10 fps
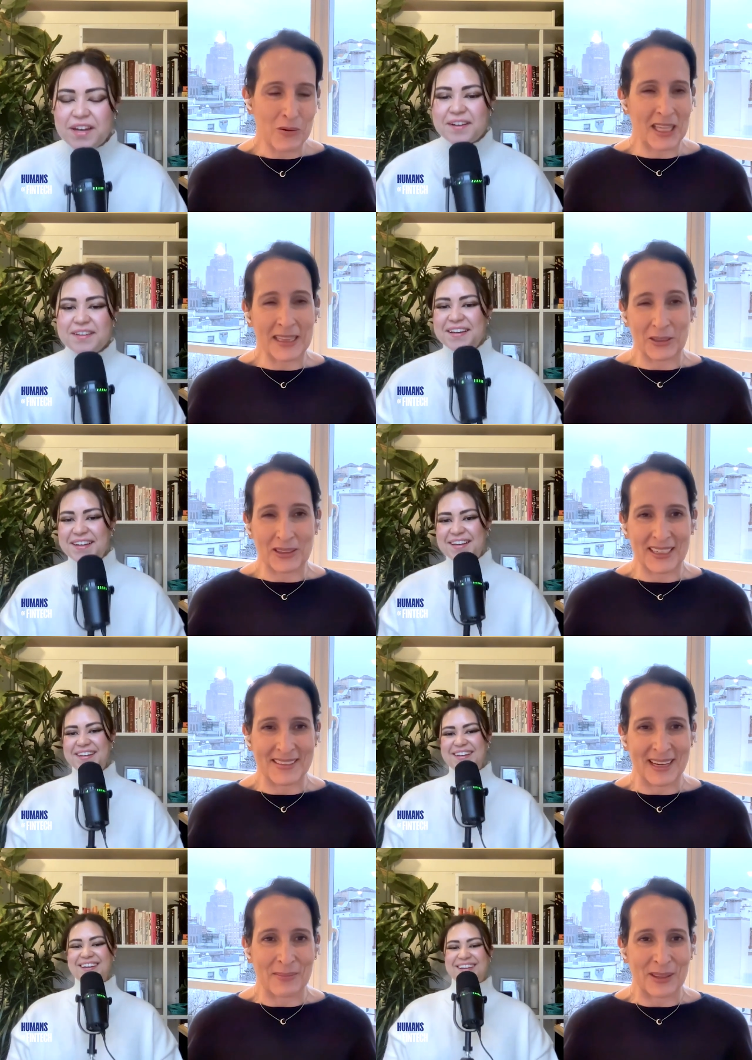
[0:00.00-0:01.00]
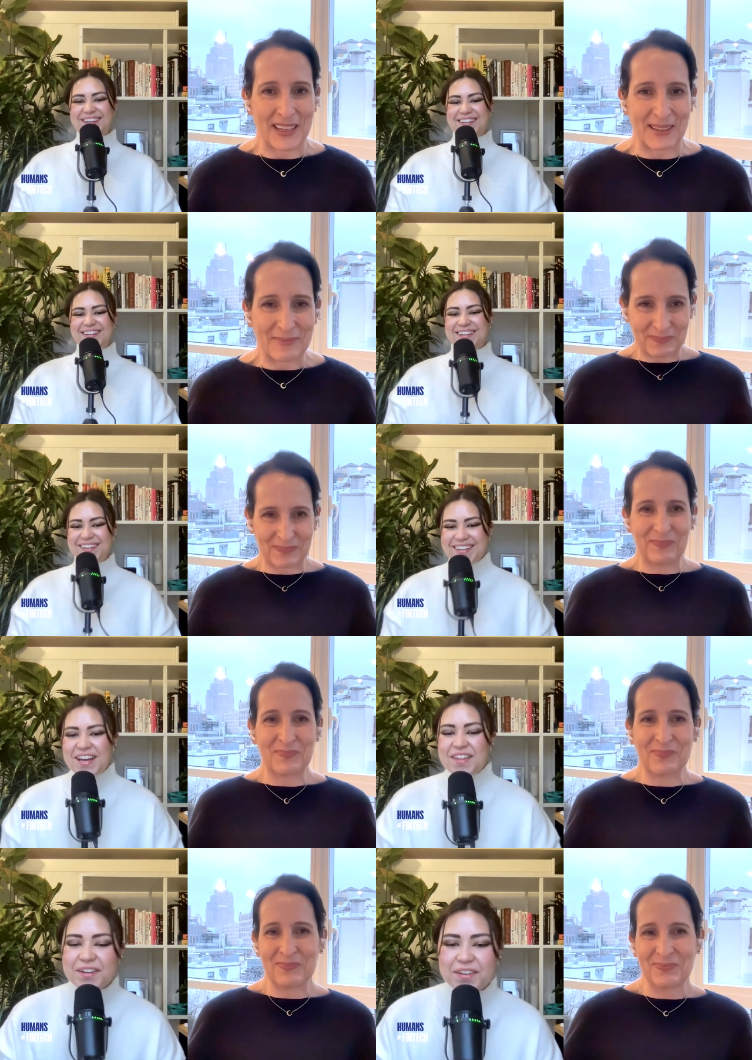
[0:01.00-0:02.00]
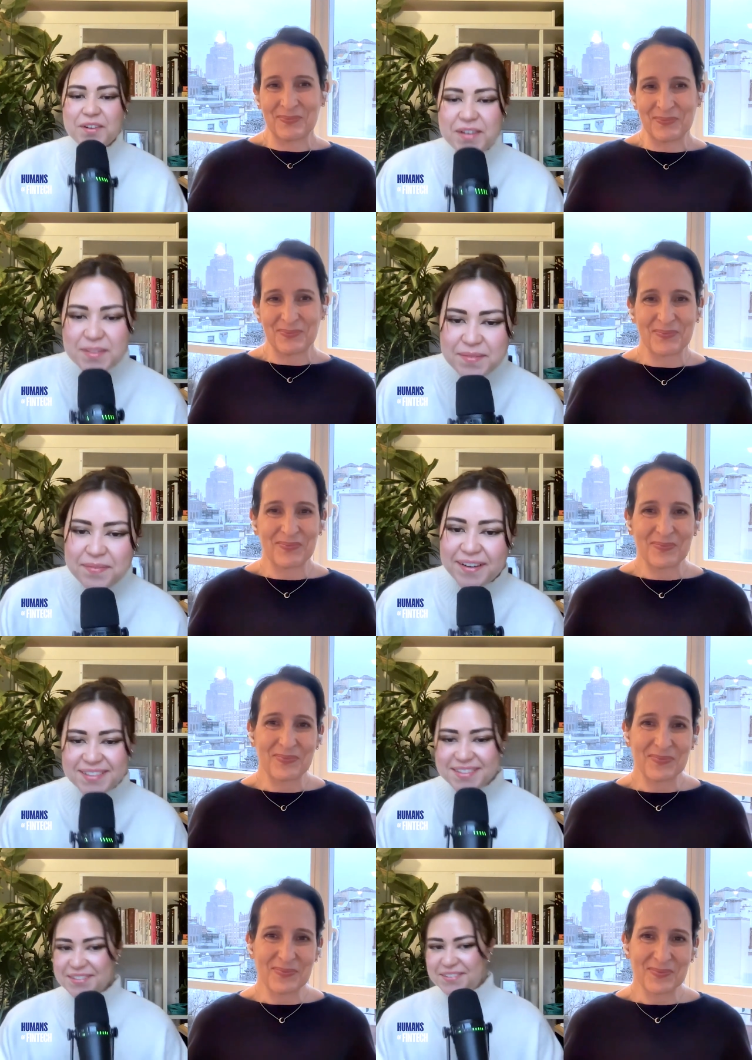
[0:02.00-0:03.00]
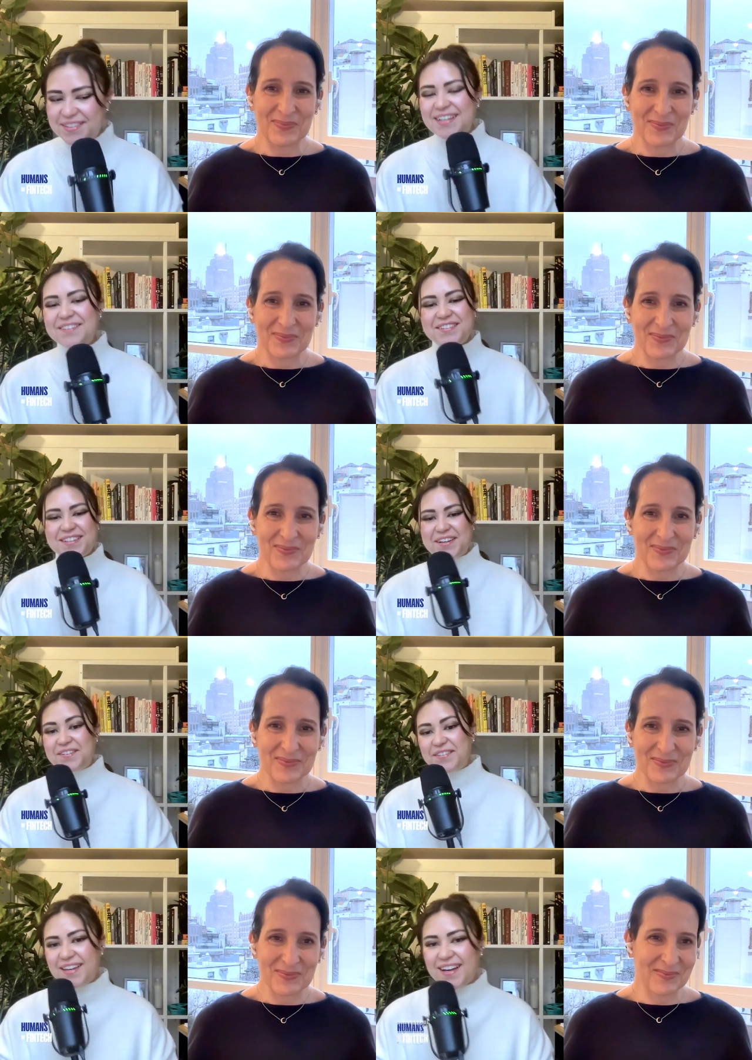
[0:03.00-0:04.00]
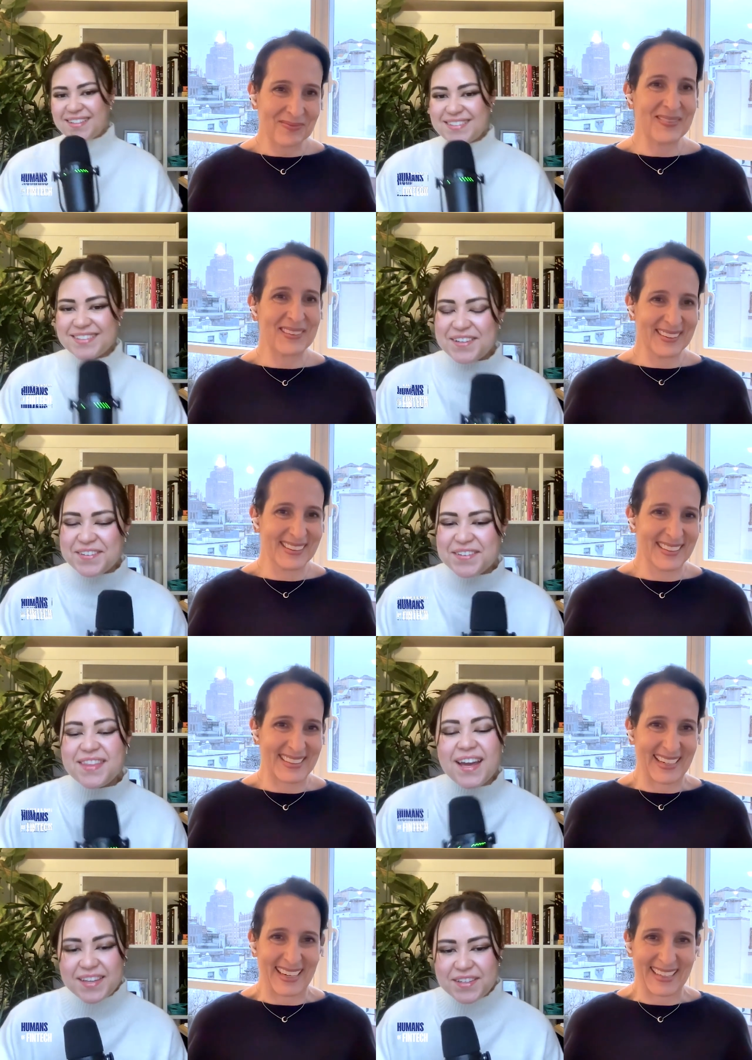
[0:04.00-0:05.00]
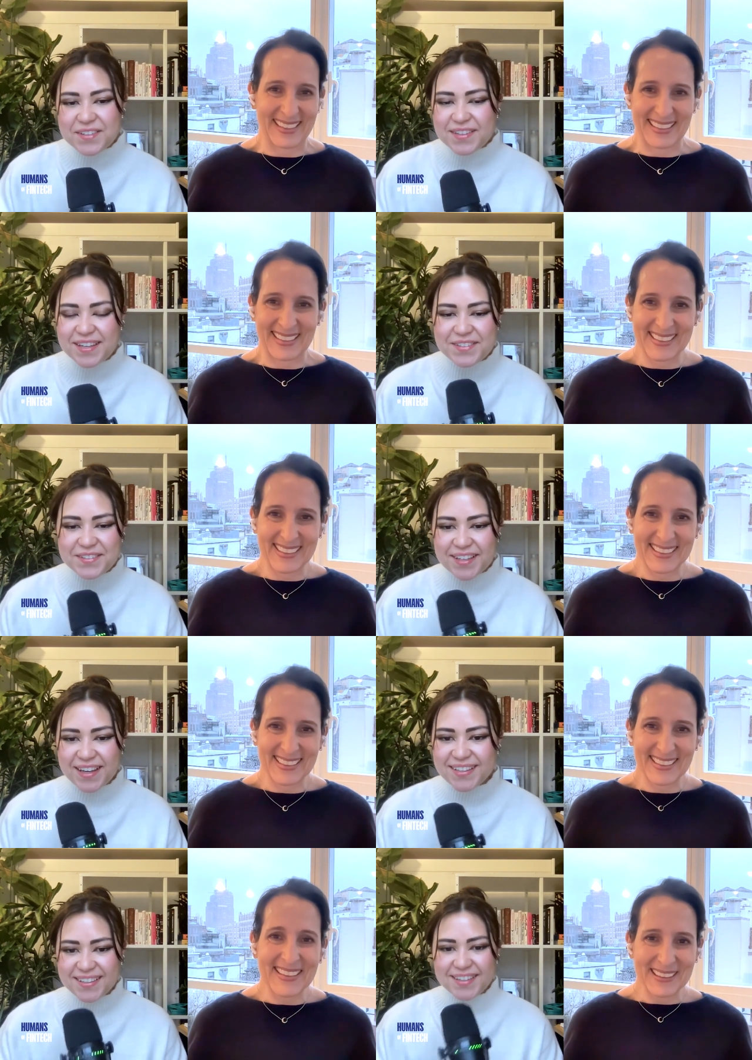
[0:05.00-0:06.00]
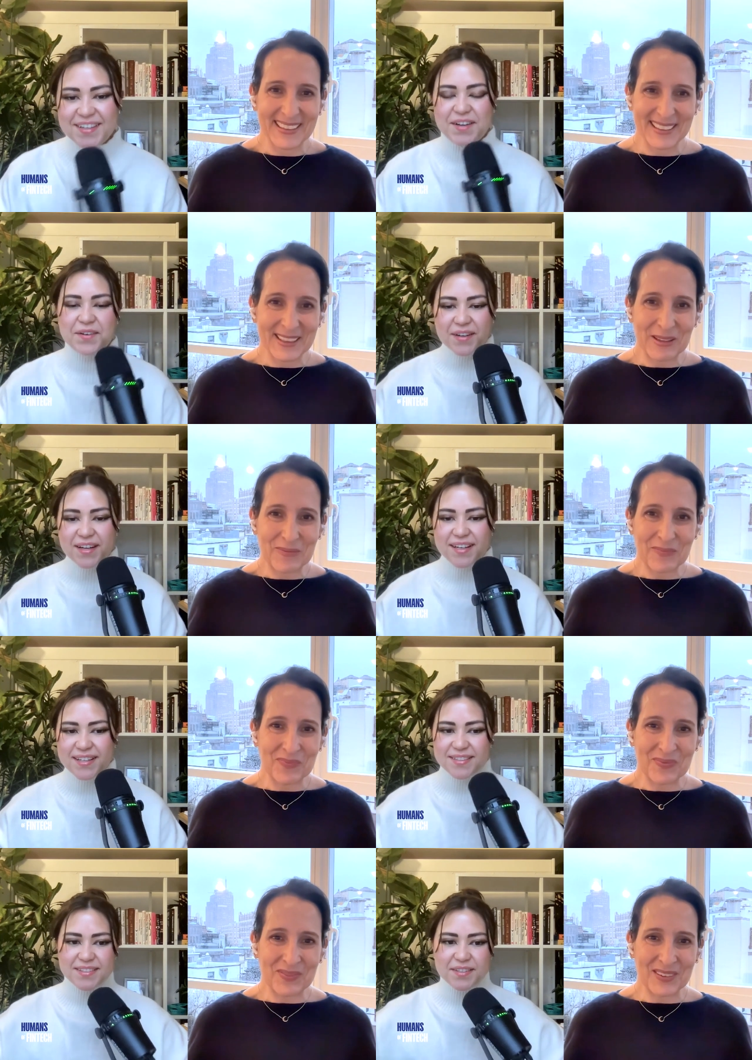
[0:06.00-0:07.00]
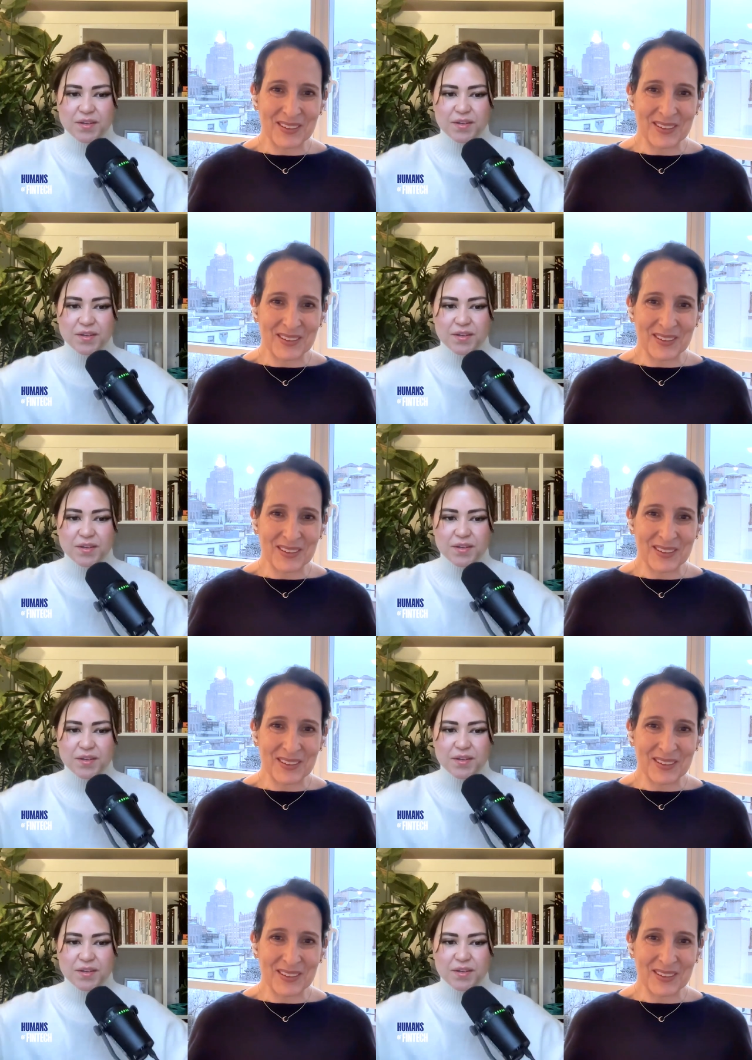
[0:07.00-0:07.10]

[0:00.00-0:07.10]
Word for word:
Speaker 1: there, with, a little less time than
Speaker 2: that. there can always be part two. You never know. Yes. So thank you. Thank you again. All right.